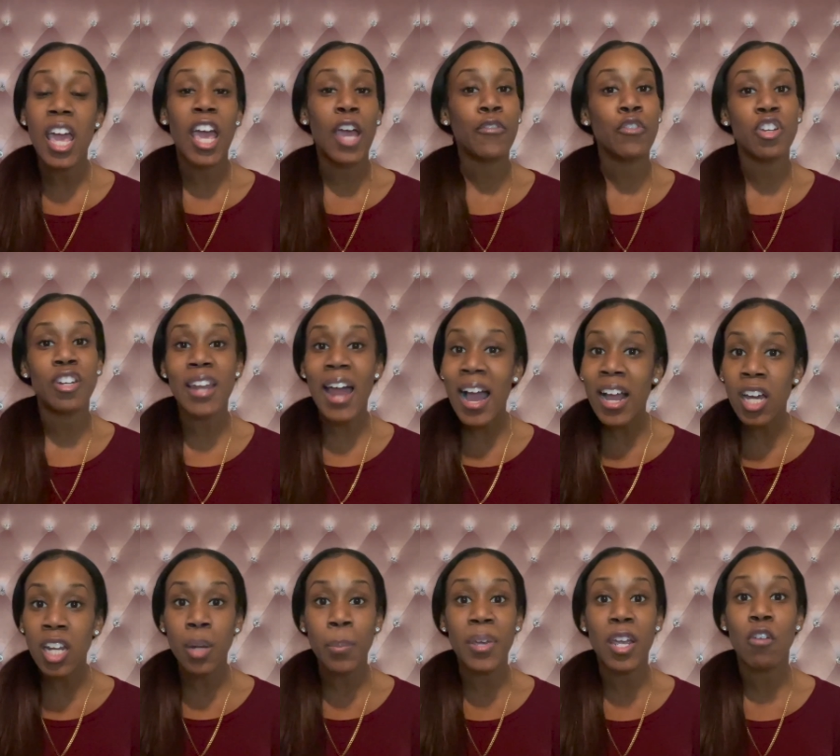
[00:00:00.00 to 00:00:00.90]
If you're not
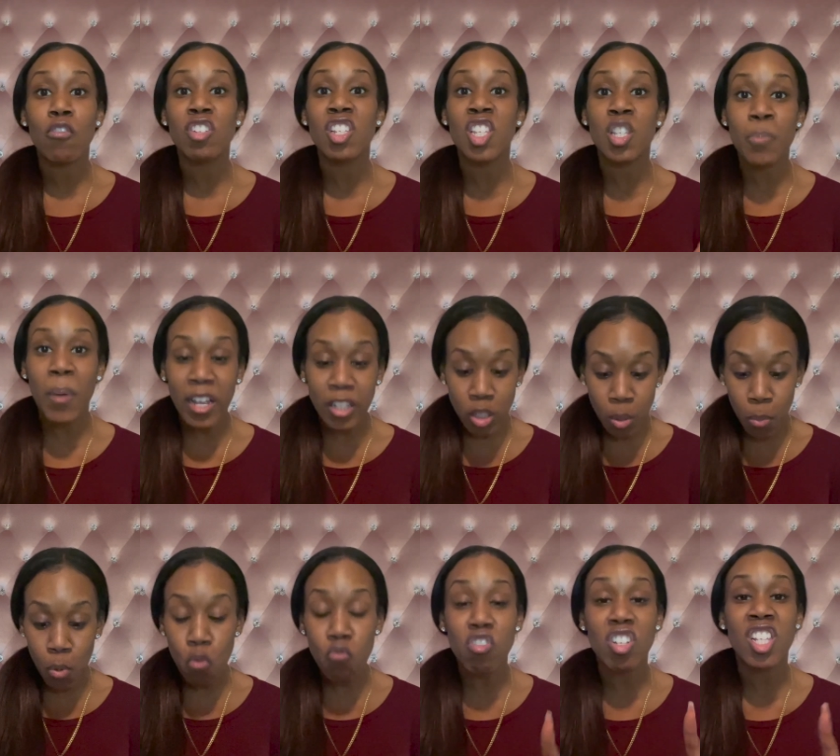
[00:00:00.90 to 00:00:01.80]
going to be a
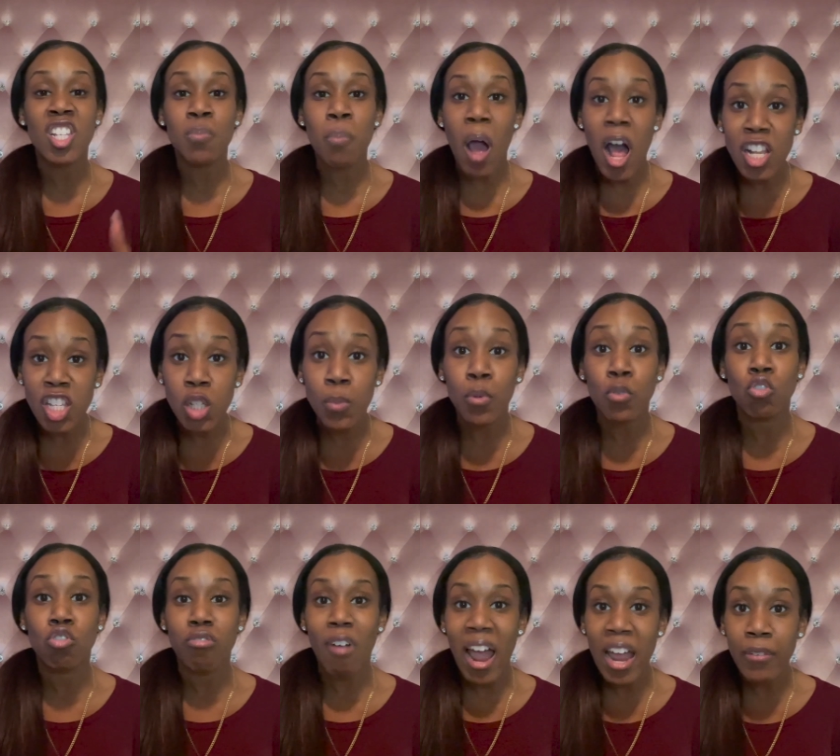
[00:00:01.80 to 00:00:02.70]
respectable, responsible
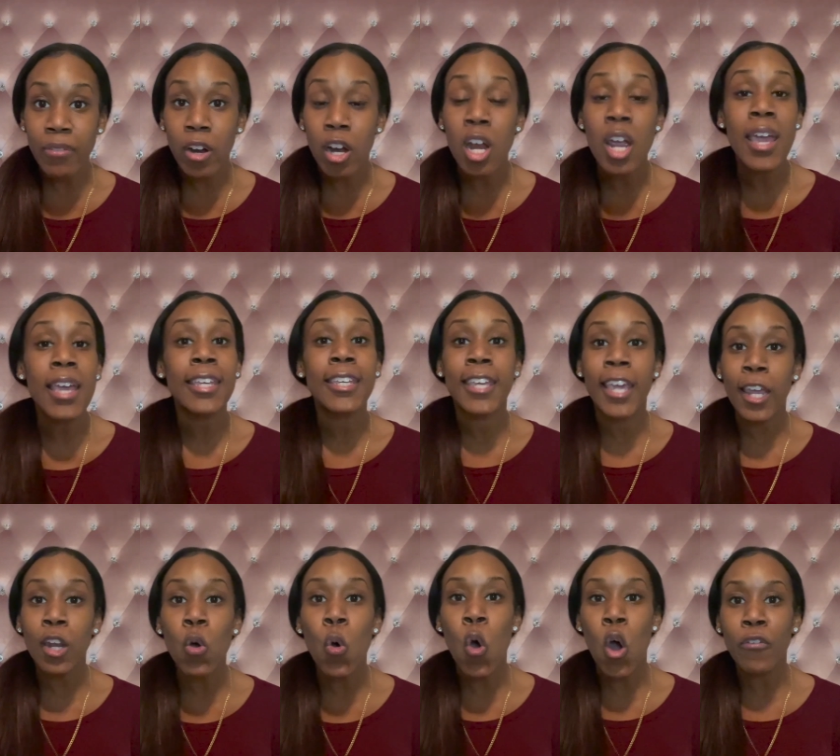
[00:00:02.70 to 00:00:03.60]
driver,
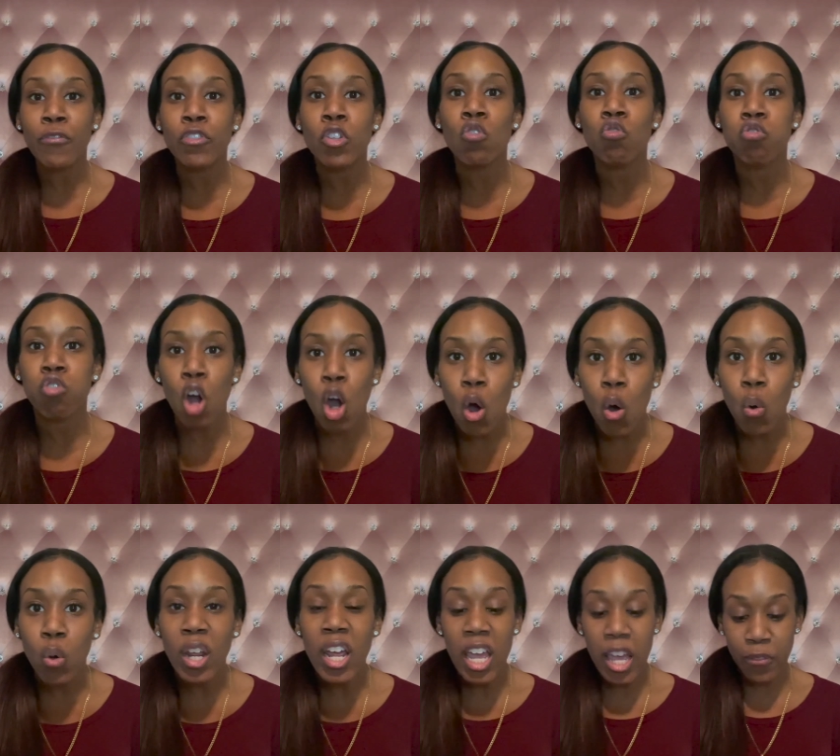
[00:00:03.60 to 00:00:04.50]
get off the
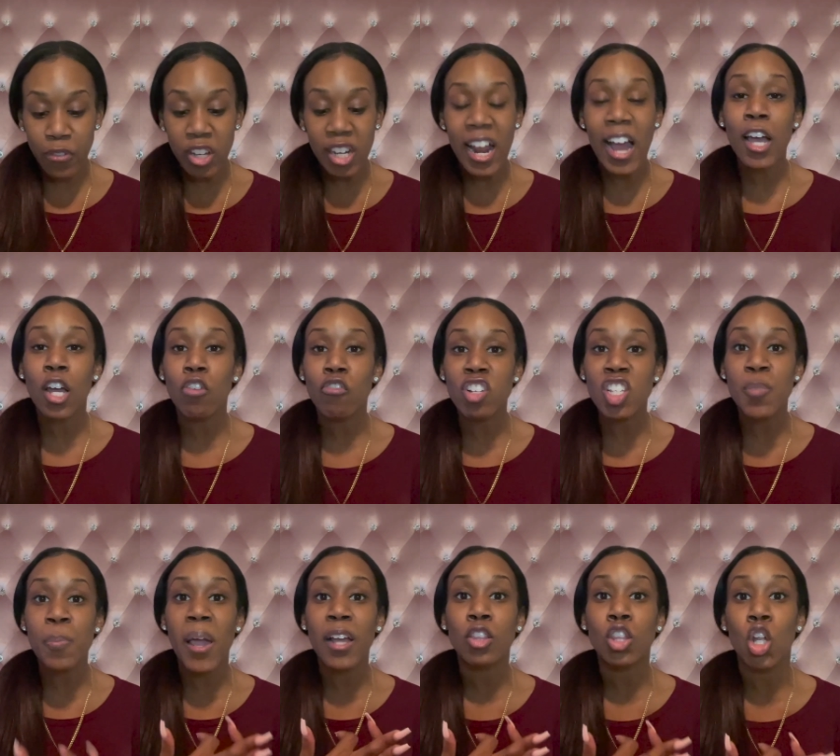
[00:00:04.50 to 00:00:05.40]
road. If you're not going to
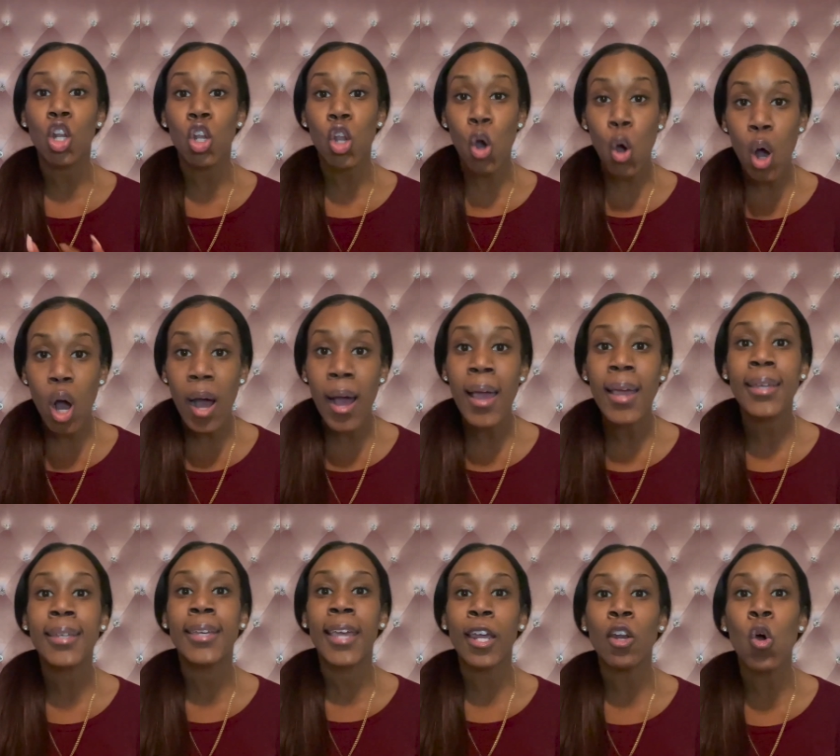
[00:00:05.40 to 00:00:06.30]
respect the law,
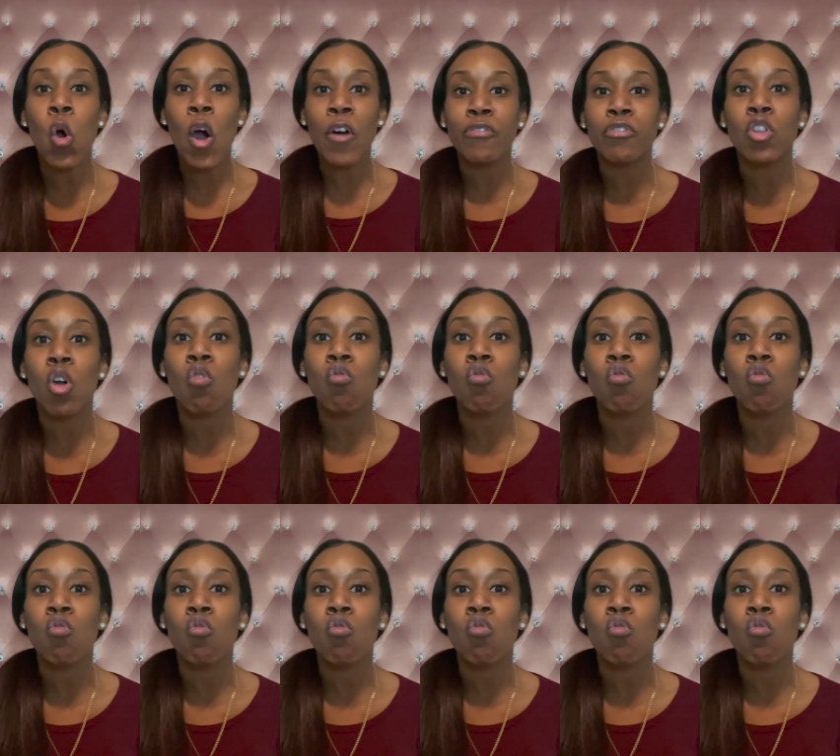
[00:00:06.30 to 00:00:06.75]
get off the